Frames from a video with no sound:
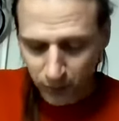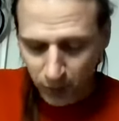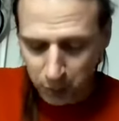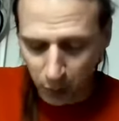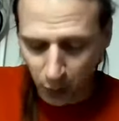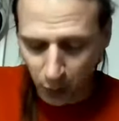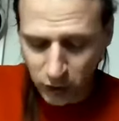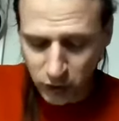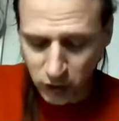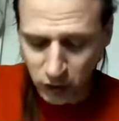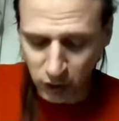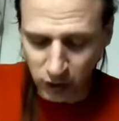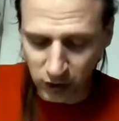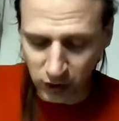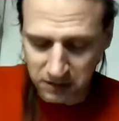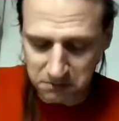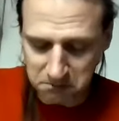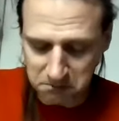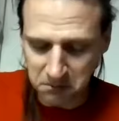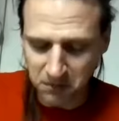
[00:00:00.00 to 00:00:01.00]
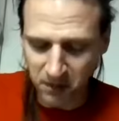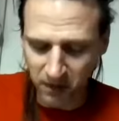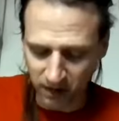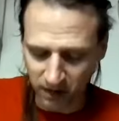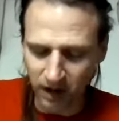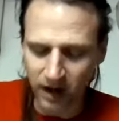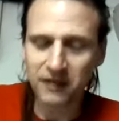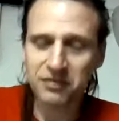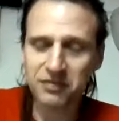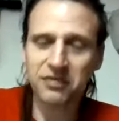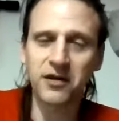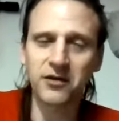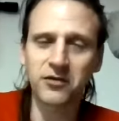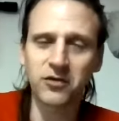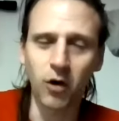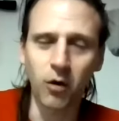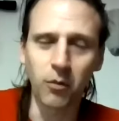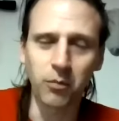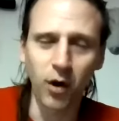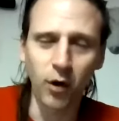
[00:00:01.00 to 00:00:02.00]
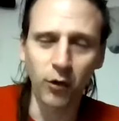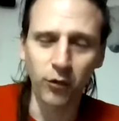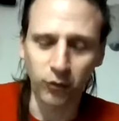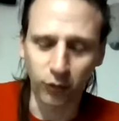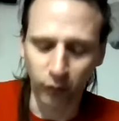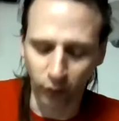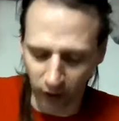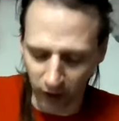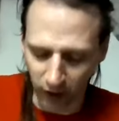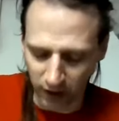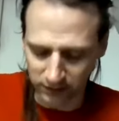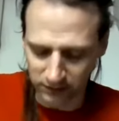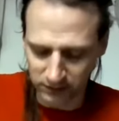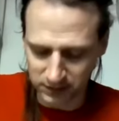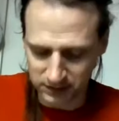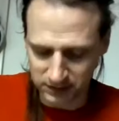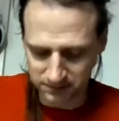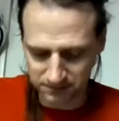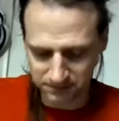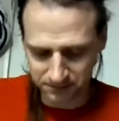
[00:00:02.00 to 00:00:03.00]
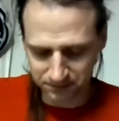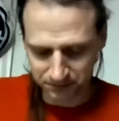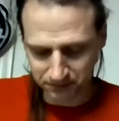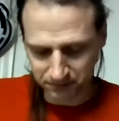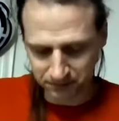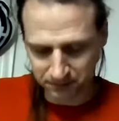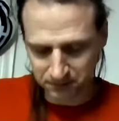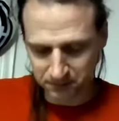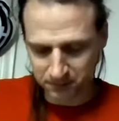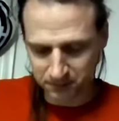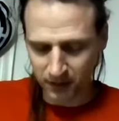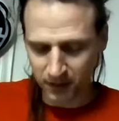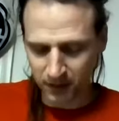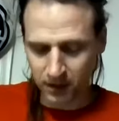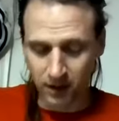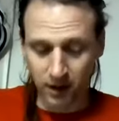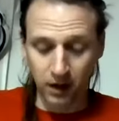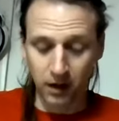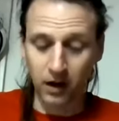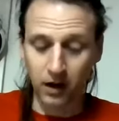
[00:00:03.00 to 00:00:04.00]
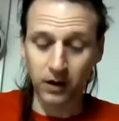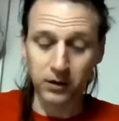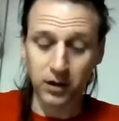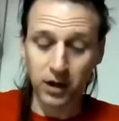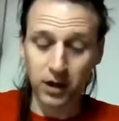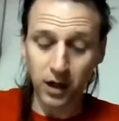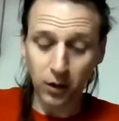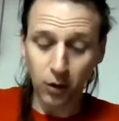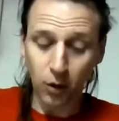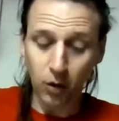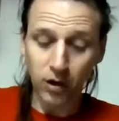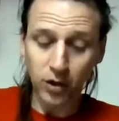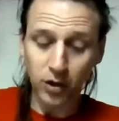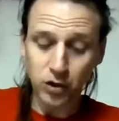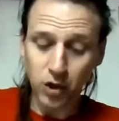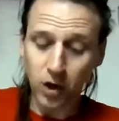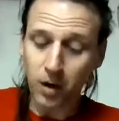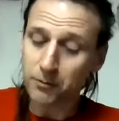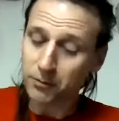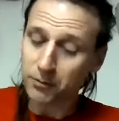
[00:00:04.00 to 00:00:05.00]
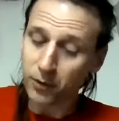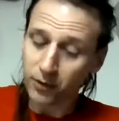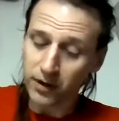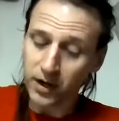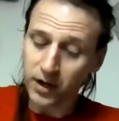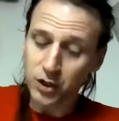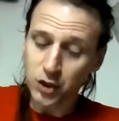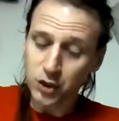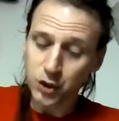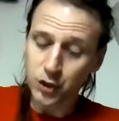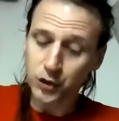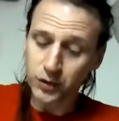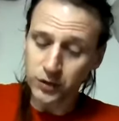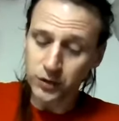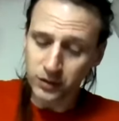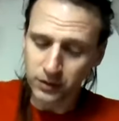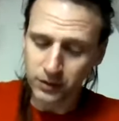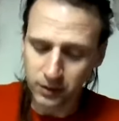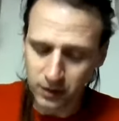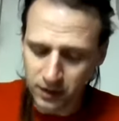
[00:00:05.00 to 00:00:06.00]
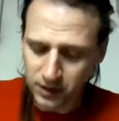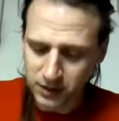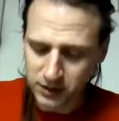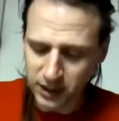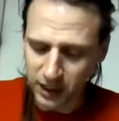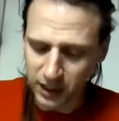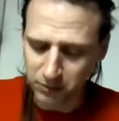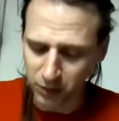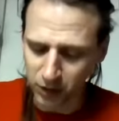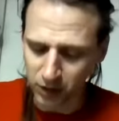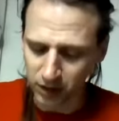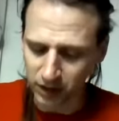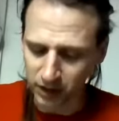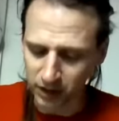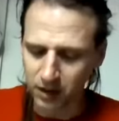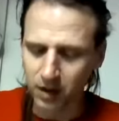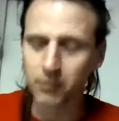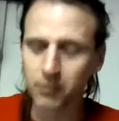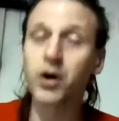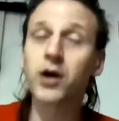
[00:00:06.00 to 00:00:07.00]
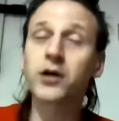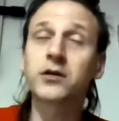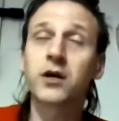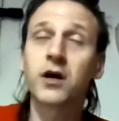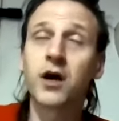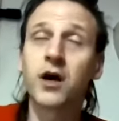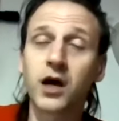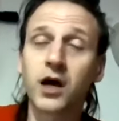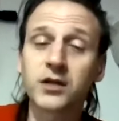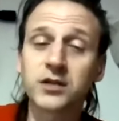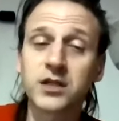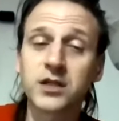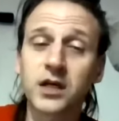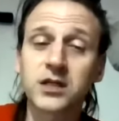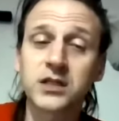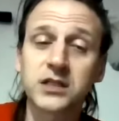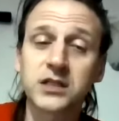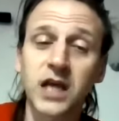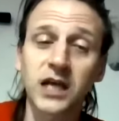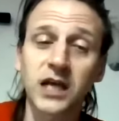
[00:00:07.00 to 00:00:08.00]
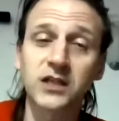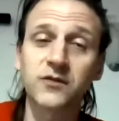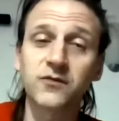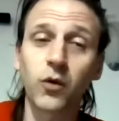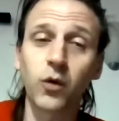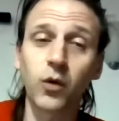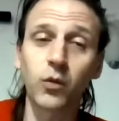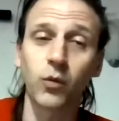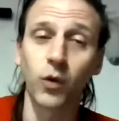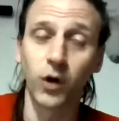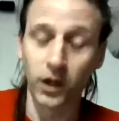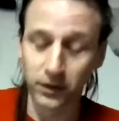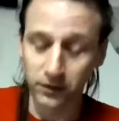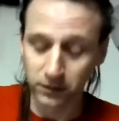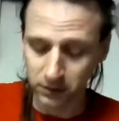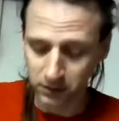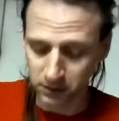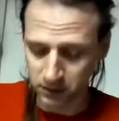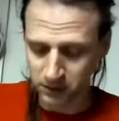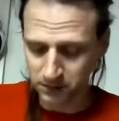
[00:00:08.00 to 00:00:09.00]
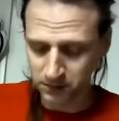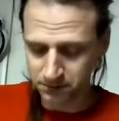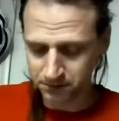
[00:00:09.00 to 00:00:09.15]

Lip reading: Personally, I think they'll both grunt. A ticklish operation, said Merlin, but a successful one.